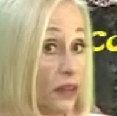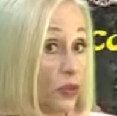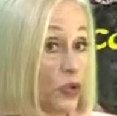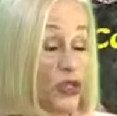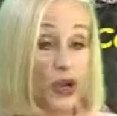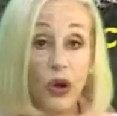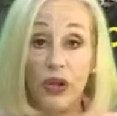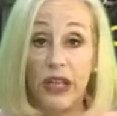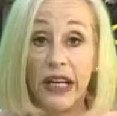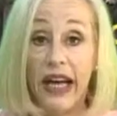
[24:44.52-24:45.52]
was
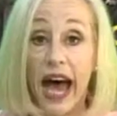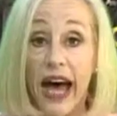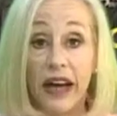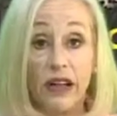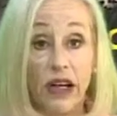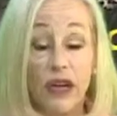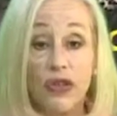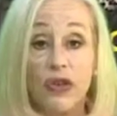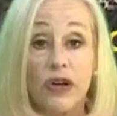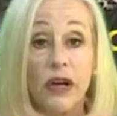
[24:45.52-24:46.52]
told that he had a
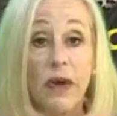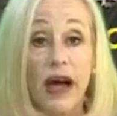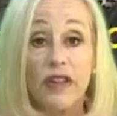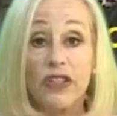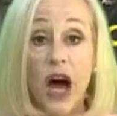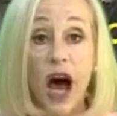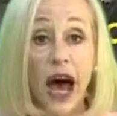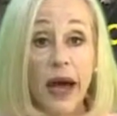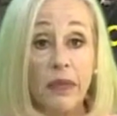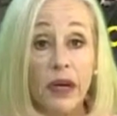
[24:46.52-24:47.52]
certain amount of
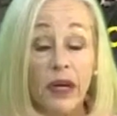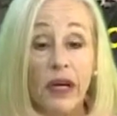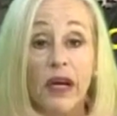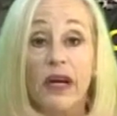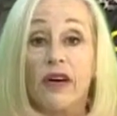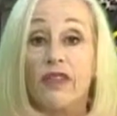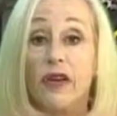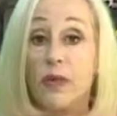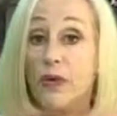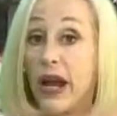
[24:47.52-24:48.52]
time for
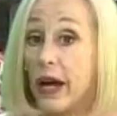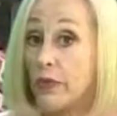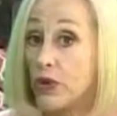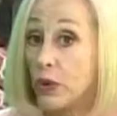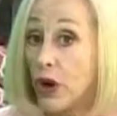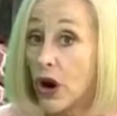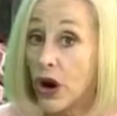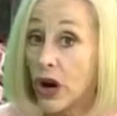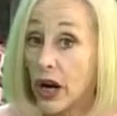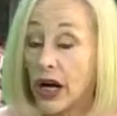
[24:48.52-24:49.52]
the breakup to
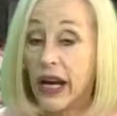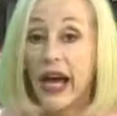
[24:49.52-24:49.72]
occur,